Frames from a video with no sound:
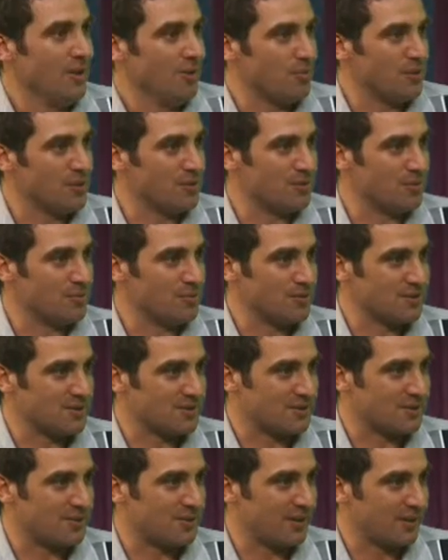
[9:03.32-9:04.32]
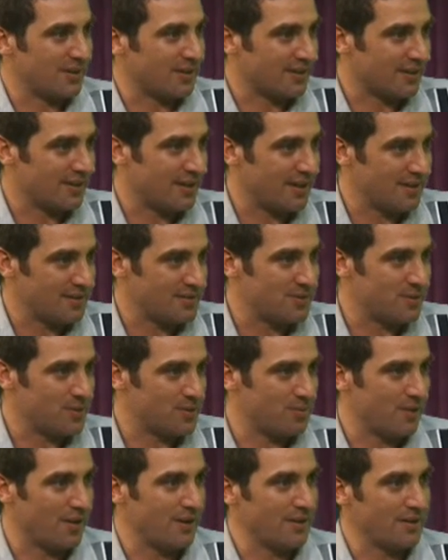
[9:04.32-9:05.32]
Well, we'll just quickly cut to a
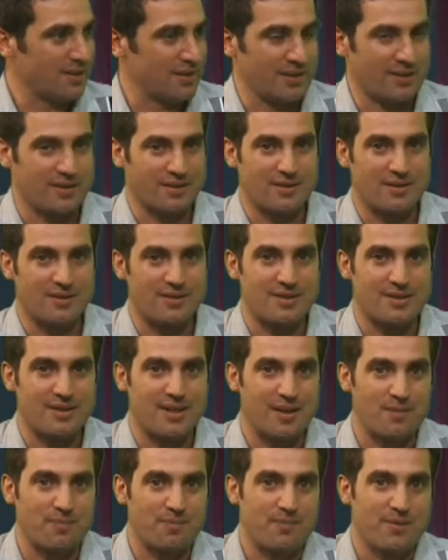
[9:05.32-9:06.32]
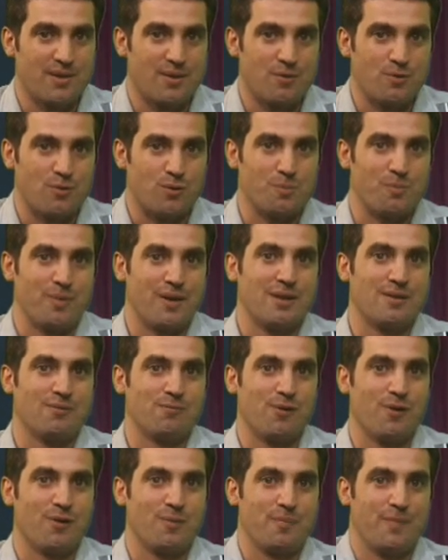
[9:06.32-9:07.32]
break, and we'll be
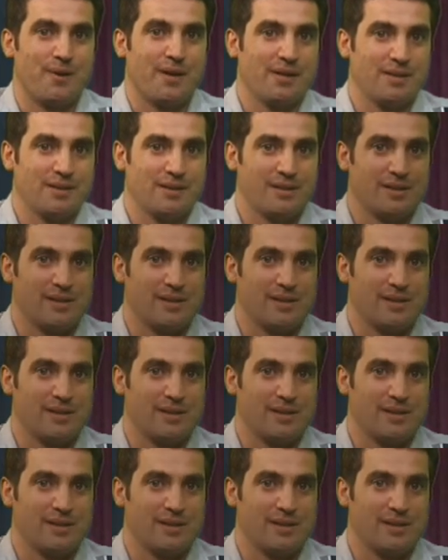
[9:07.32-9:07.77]
right back.